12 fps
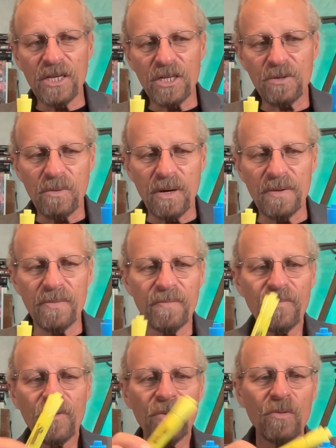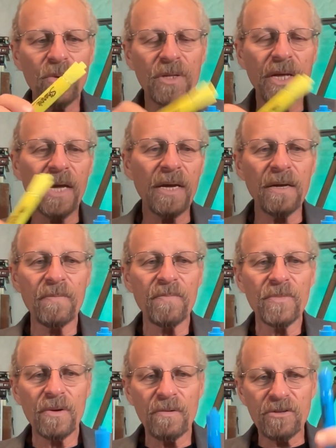this one with a
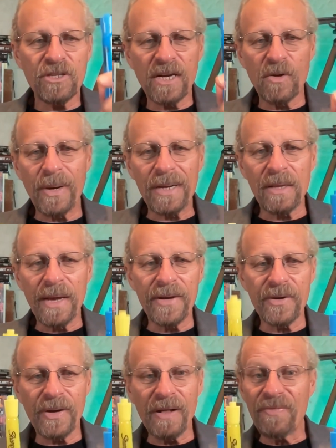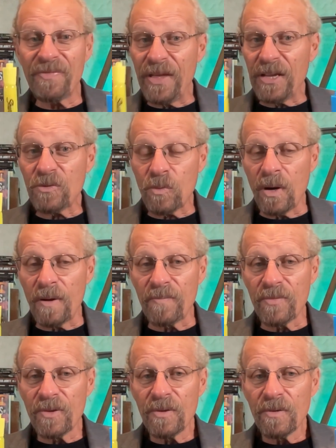cigarette lighter and this
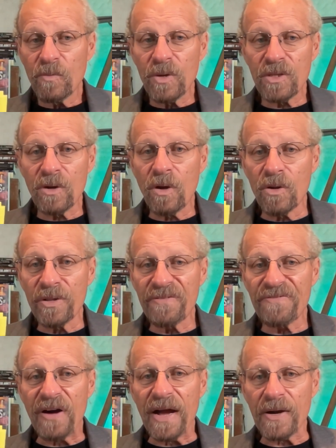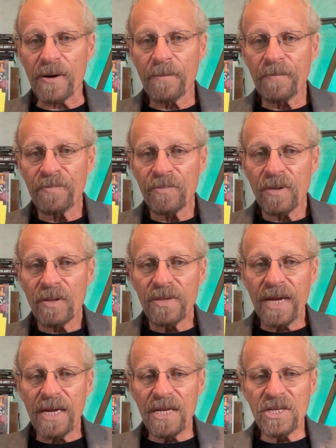one with the holy fire.
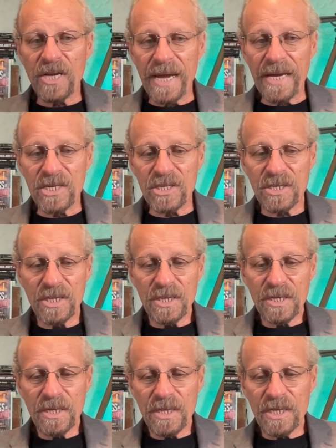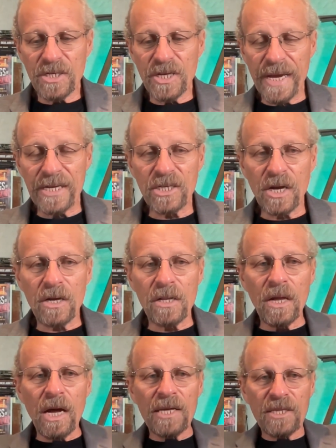Then he takes a
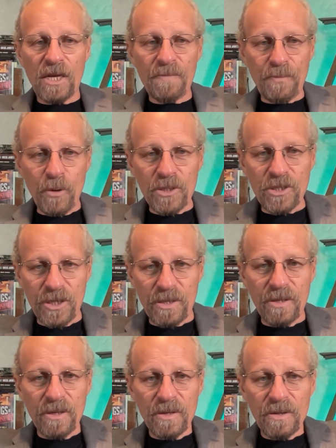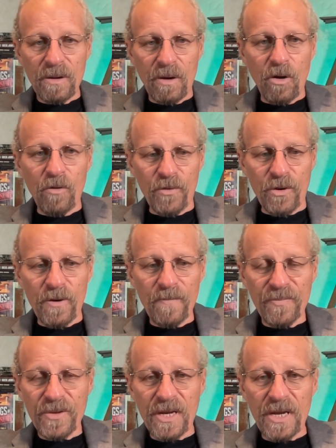cloth and puts it over
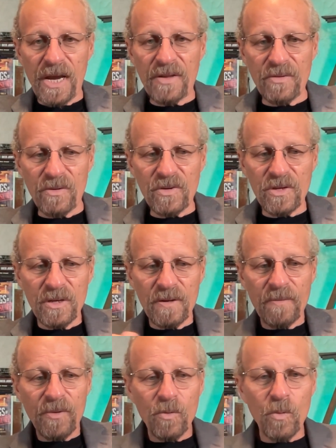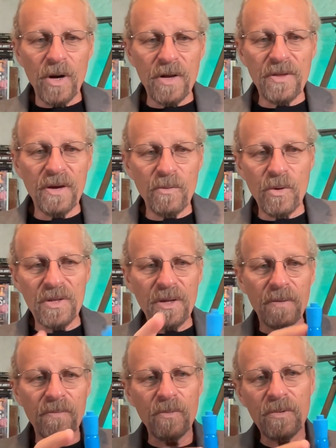the candles, where
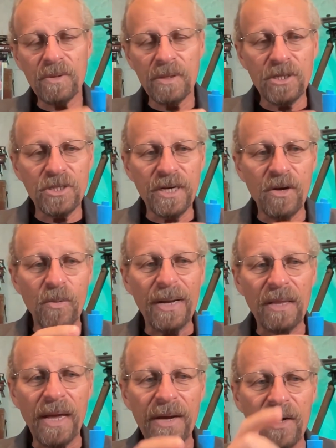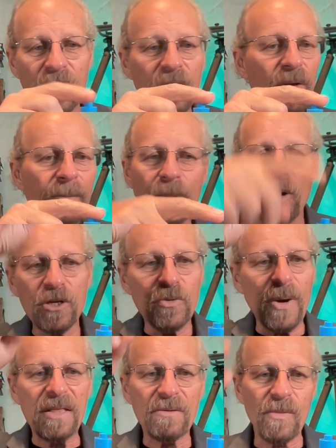the cigarette lighter burns
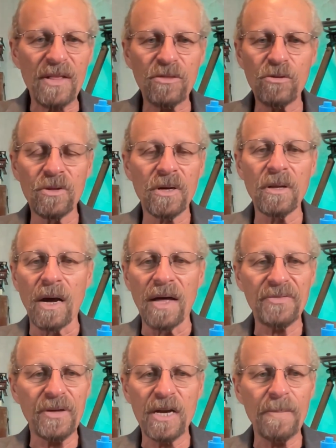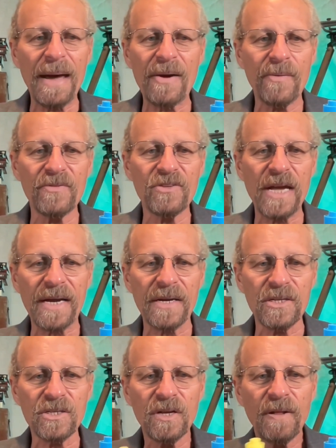right through the cloth in a matter of
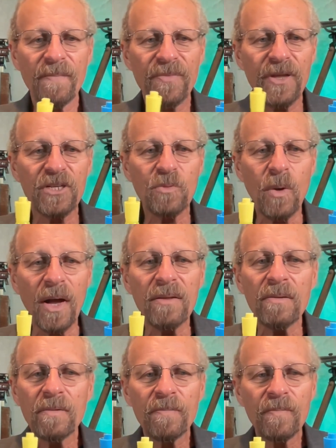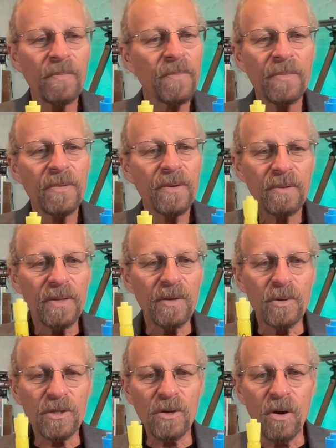seconds. This one,
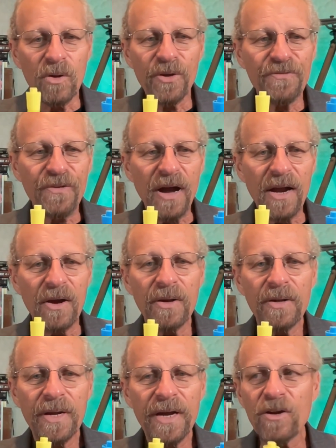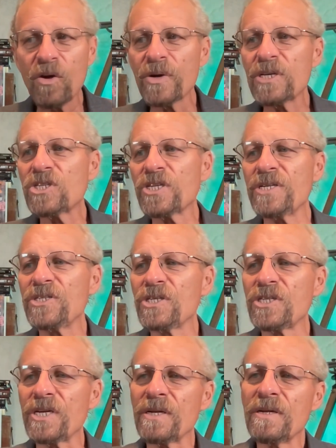lit with the holy fire, it only
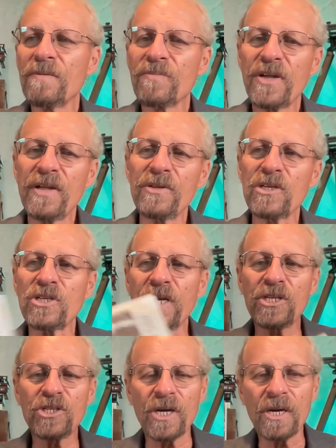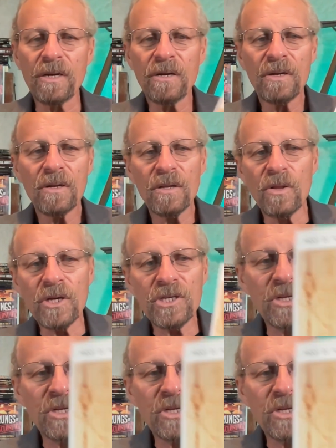singes it, and the singeing looks